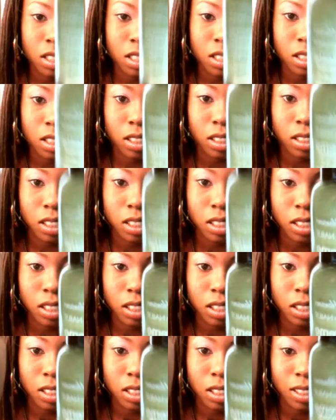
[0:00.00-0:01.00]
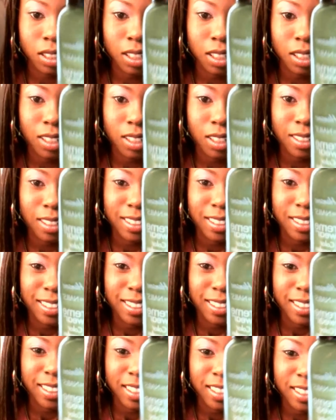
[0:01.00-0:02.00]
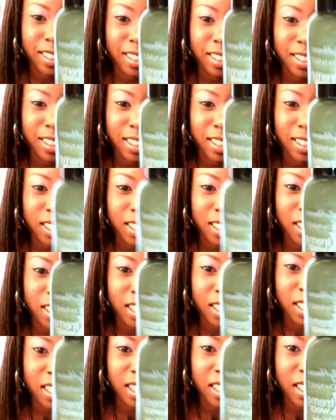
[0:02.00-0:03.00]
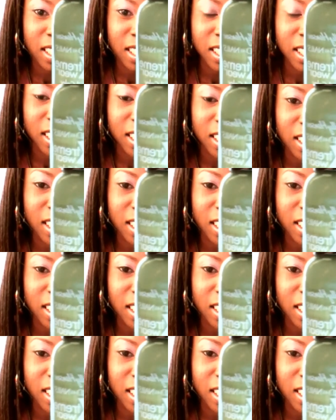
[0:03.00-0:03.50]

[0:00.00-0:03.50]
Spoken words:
(silence)